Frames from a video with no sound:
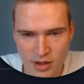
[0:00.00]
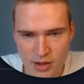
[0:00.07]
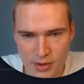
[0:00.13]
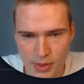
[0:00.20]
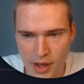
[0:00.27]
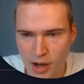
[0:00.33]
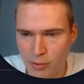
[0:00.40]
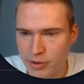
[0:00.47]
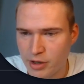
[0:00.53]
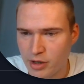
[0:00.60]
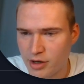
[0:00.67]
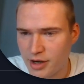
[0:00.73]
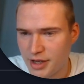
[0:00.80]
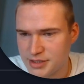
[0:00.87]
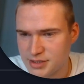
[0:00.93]
Now we
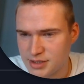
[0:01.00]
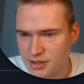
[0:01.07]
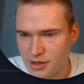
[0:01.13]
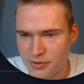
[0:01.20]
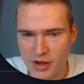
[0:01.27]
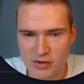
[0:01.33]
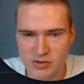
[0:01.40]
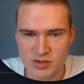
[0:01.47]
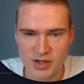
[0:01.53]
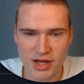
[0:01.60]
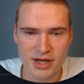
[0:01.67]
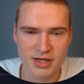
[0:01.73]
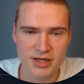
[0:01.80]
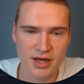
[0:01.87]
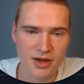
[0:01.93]
are at uh,
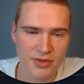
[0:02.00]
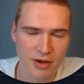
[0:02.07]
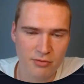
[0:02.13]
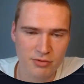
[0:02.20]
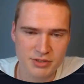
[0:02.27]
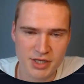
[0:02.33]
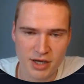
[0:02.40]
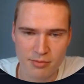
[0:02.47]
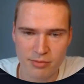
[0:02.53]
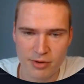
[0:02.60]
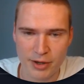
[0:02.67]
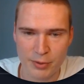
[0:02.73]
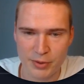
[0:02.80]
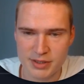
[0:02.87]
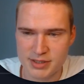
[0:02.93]
1080. I think we'll take a
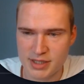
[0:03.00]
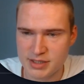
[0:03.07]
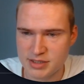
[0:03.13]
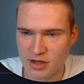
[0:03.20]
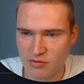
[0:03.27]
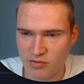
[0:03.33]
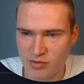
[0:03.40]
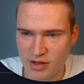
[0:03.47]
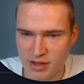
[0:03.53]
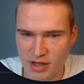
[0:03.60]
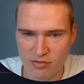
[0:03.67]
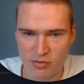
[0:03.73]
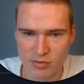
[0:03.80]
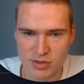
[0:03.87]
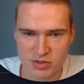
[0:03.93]
break retest of that
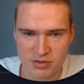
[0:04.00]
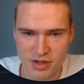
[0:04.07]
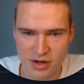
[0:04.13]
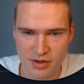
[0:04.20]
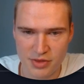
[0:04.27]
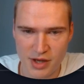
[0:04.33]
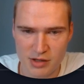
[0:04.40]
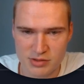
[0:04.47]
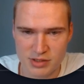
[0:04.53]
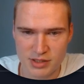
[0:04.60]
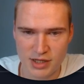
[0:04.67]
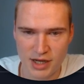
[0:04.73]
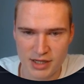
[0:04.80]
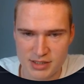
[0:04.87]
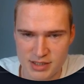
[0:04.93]
level between
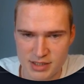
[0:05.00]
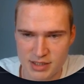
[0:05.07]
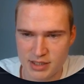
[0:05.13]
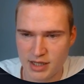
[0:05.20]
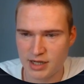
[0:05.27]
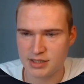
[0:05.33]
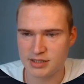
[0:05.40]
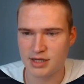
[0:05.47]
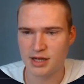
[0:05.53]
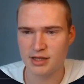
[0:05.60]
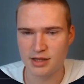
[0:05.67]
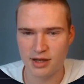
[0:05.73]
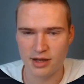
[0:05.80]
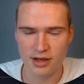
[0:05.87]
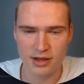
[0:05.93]
1090 and,
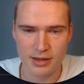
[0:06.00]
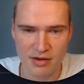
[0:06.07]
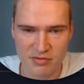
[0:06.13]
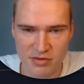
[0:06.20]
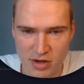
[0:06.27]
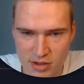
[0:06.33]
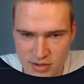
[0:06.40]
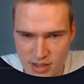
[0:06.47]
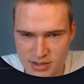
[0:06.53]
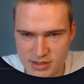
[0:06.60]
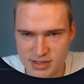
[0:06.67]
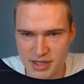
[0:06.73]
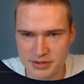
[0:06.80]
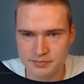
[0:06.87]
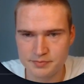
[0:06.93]
and like
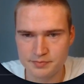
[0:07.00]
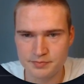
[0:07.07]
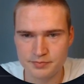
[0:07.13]
1110.